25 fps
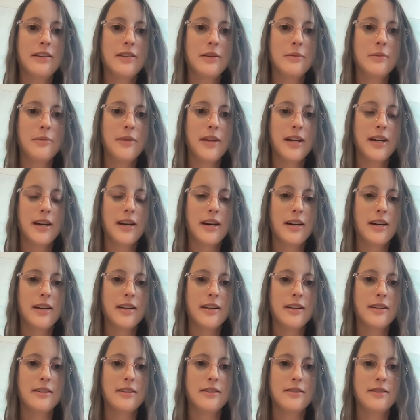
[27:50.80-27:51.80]
is something
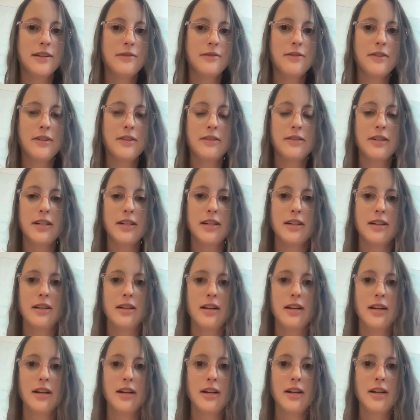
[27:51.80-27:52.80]
I definitely
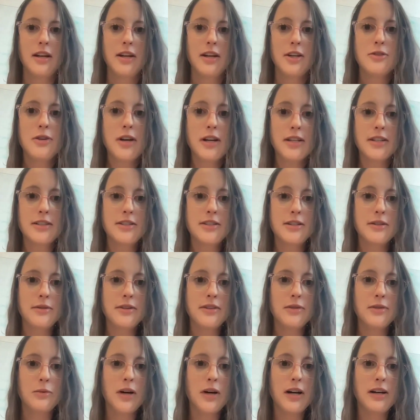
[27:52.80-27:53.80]
try to do
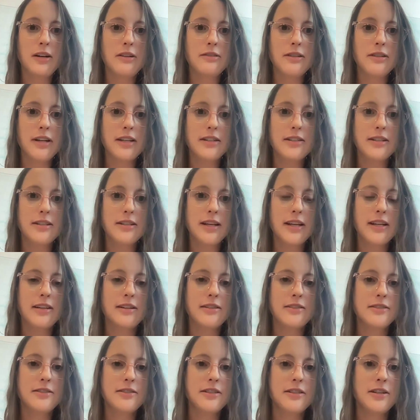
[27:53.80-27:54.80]
as well.
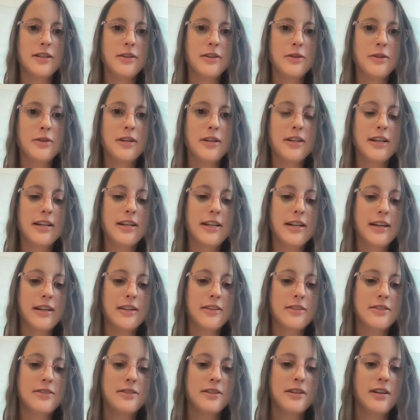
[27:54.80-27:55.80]
And you can
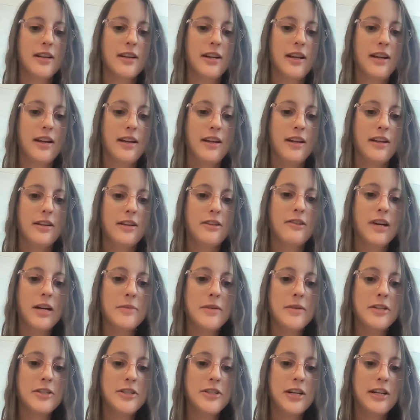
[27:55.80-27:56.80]
connect
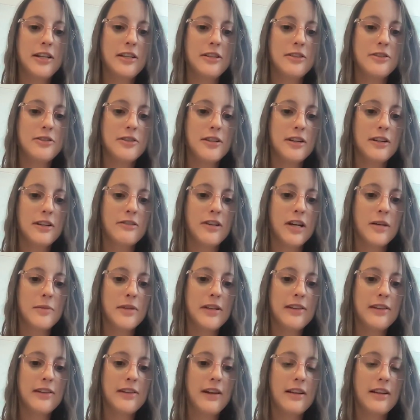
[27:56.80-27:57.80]
climate change and
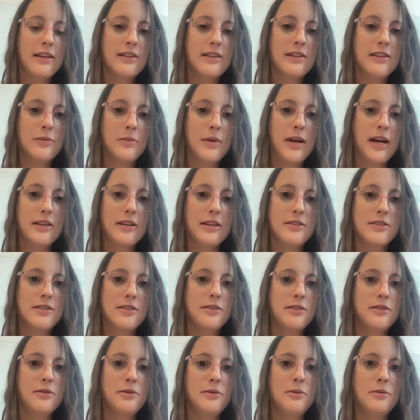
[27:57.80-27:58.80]
climate science back
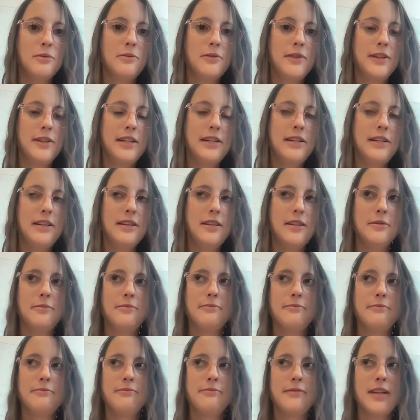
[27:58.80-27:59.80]
to the
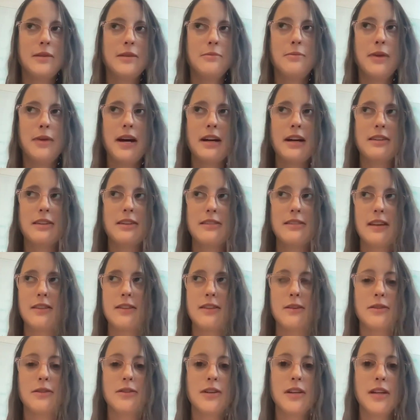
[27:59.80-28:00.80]
impacts that
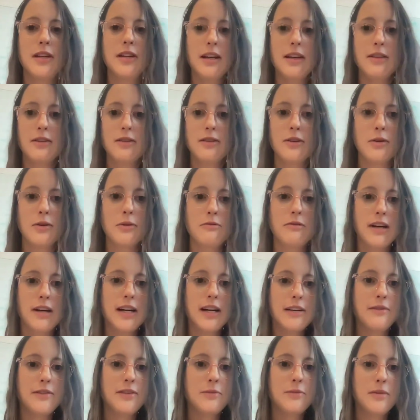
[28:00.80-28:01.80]
they're seeing in their own
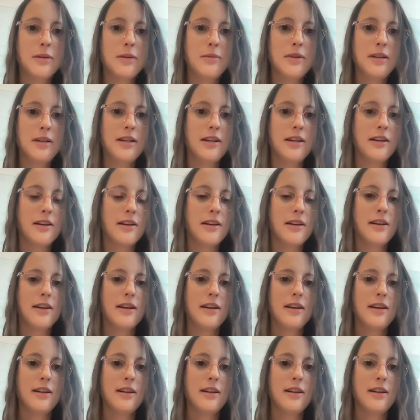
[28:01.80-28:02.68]
lives. Maybe